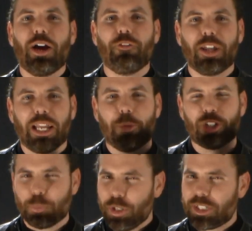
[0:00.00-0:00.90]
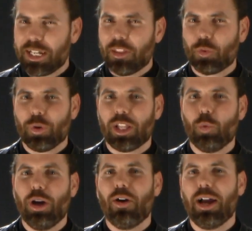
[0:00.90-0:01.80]
I felt like it was put together really
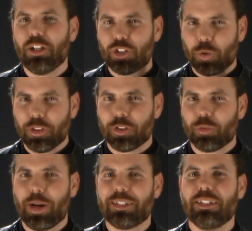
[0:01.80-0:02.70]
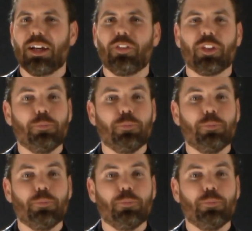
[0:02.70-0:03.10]
well. I enjoyed the directing of it.